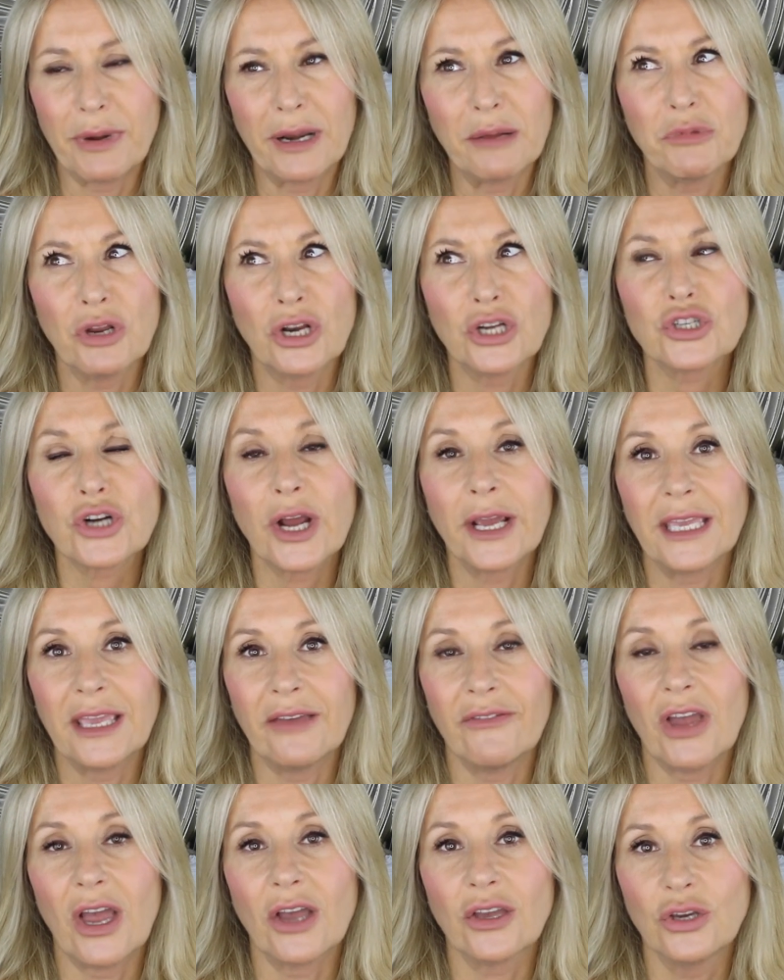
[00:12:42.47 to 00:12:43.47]
but I'm going to try and
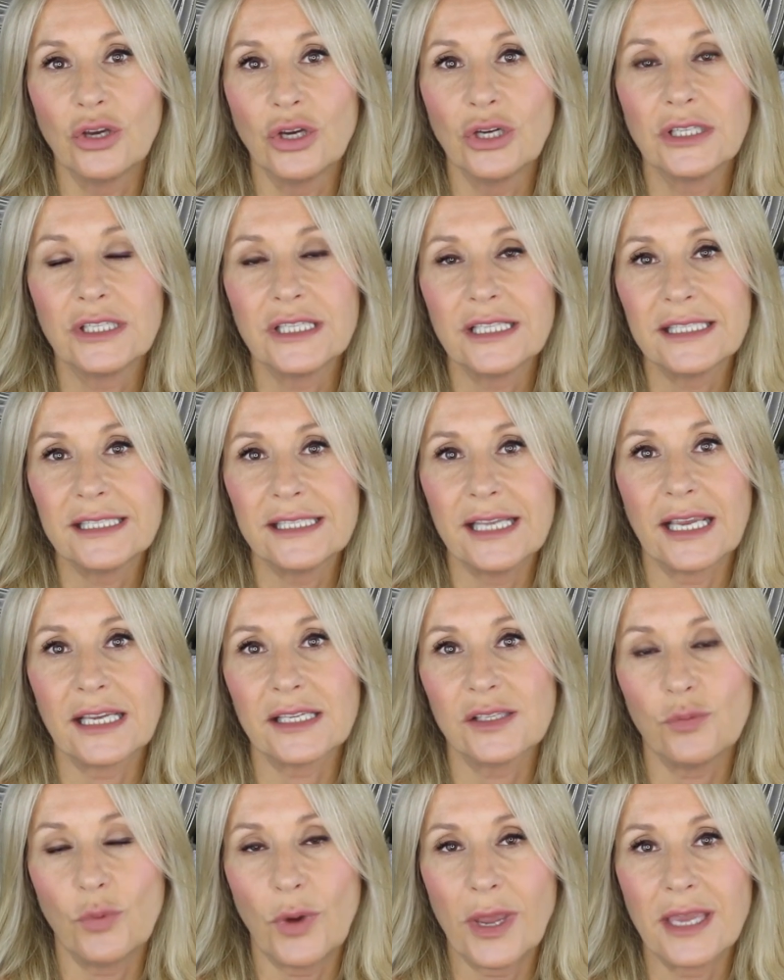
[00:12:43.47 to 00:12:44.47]
give it a good
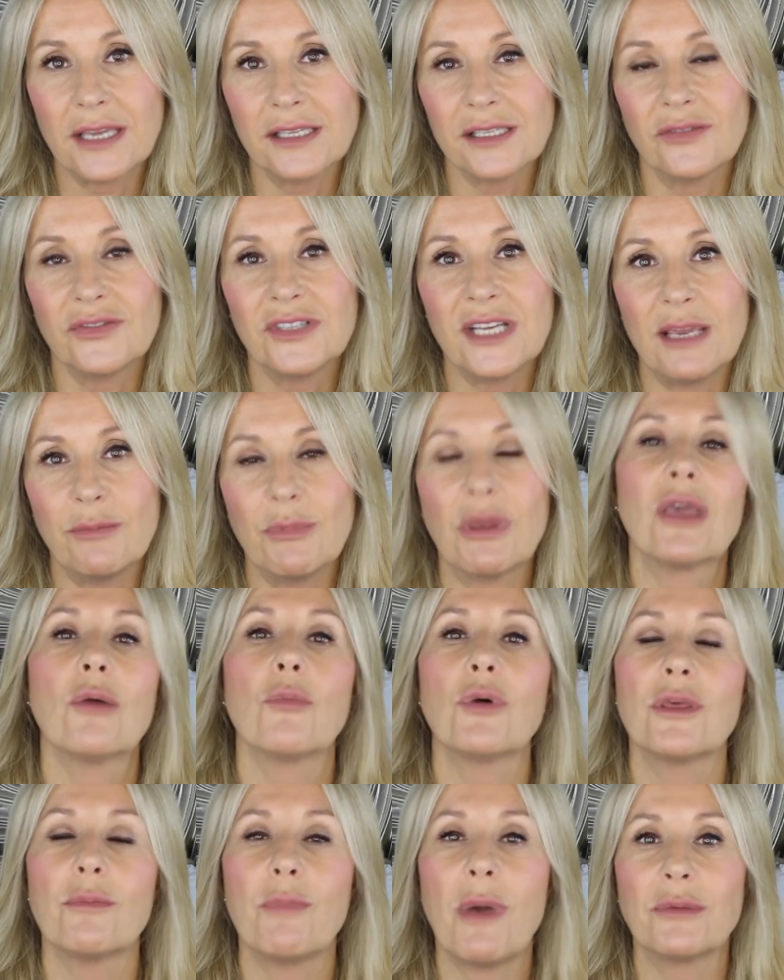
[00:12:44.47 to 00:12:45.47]
6 weeks of teaming
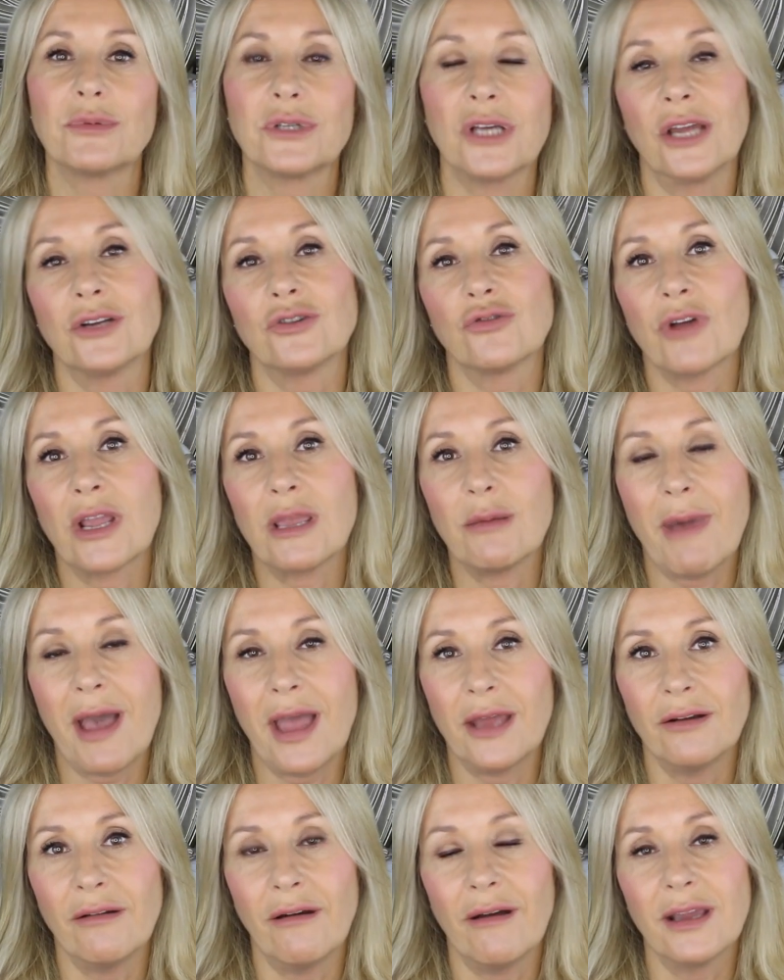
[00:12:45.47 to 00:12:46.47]
it with a peptide cream
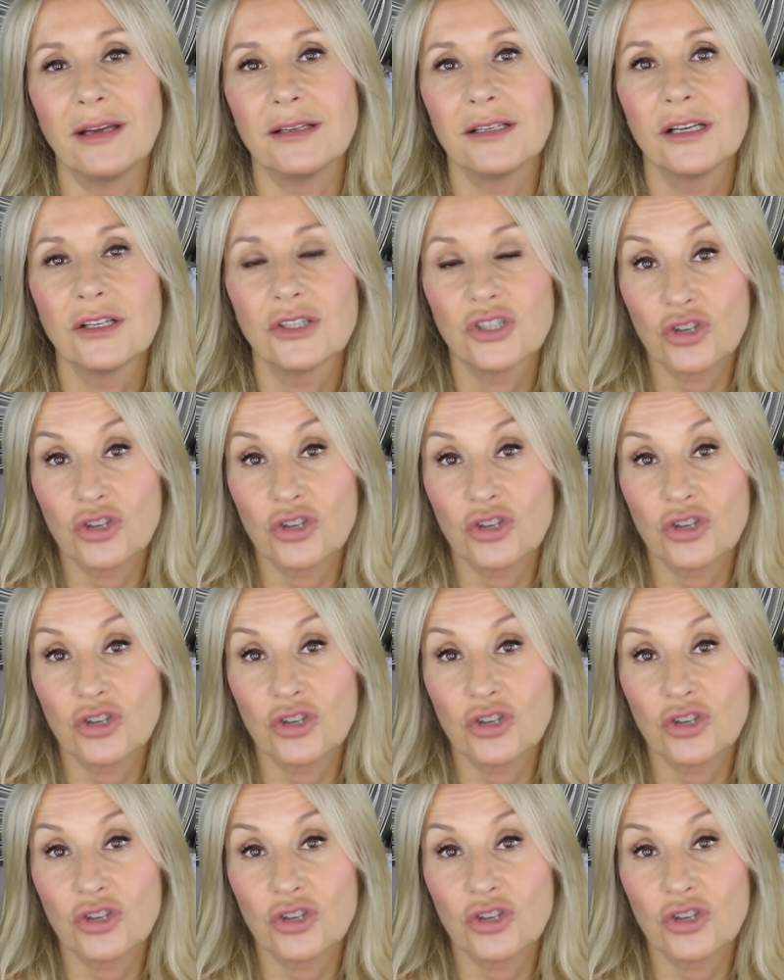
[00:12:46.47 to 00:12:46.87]
at night